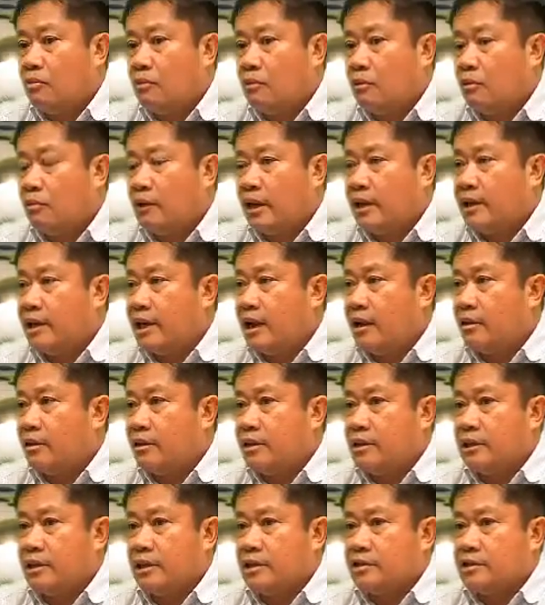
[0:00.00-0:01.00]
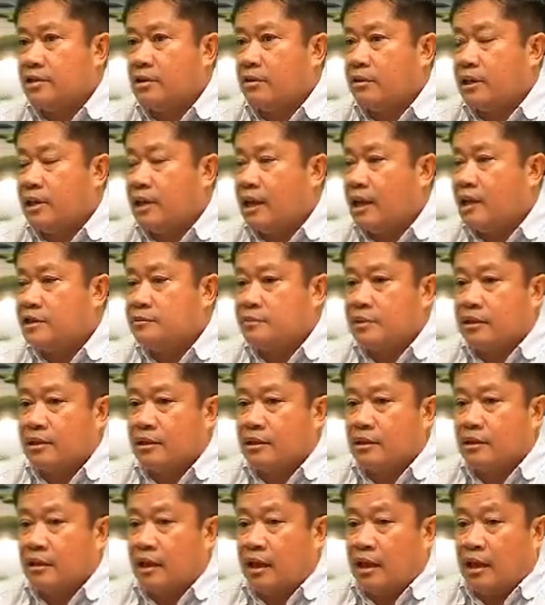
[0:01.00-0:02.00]
Well, right now it's already has been,
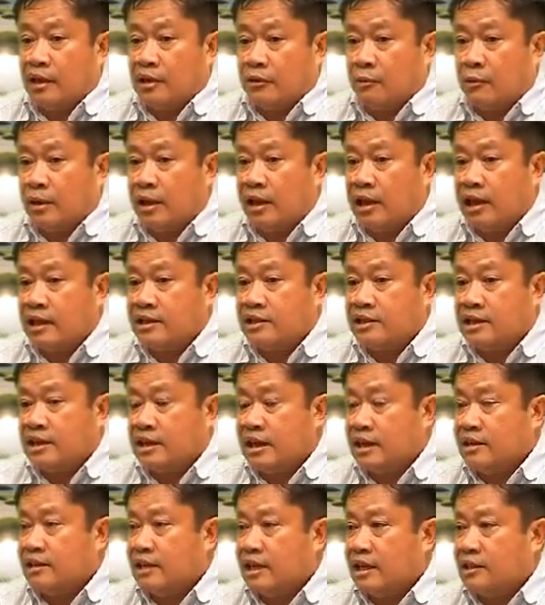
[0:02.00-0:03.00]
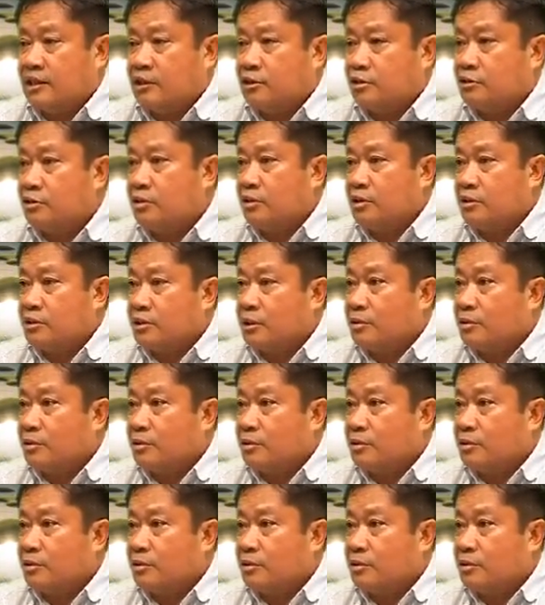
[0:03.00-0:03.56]
the way I see it, as Asian Tour, has